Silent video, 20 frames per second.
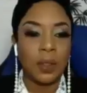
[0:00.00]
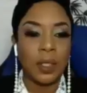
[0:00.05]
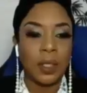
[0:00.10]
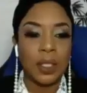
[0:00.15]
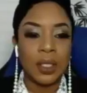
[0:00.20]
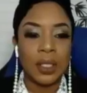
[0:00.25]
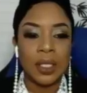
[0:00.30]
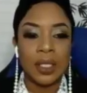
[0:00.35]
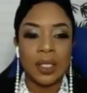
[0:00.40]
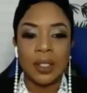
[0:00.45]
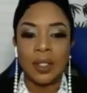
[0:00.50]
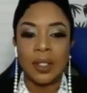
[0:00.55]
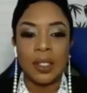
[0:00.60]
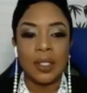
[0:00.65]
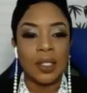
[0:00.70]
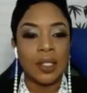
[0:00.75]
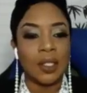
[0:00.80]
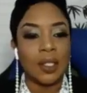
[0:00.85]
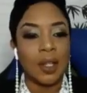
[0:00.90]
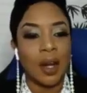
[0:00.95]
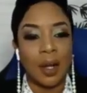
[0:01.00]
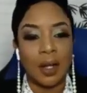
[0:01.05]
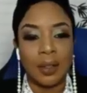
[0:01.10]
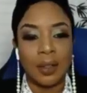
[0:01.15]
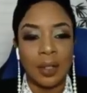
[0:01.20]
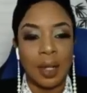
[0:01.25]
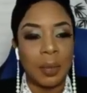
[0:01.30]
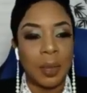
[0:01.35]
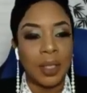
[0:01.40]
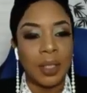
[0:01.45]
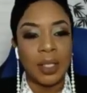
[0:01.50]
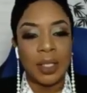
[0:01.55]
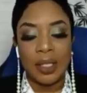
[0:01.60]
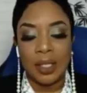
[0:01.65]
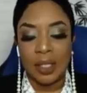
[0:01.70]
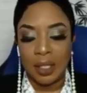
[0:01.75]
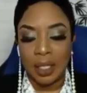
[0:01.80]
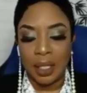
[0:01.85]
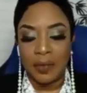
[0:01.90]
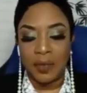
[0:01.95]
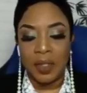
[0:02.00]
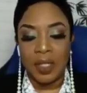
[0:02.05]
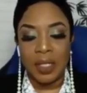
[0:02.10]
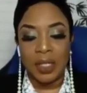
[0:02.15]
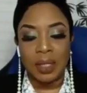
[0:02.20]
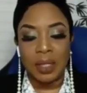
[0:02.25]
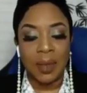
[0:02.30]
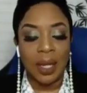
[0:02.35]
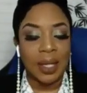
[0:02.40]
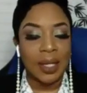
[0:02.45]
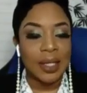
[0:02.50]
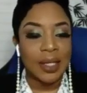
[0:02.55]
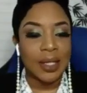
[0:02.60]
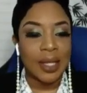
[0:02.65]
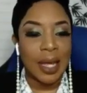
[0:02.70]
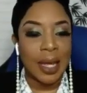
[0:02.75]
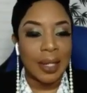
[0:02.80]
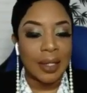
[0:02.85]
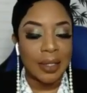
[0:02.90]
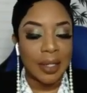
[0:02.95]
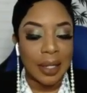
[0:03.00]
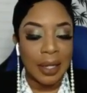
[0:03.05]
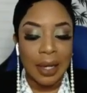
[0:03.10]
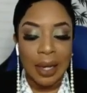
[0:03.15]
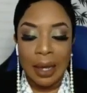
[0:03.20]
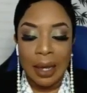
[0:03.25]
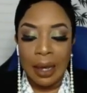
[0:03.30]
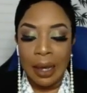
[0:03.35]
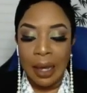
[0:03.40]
This is hot. I mean, this doesn't even seem like it's ending.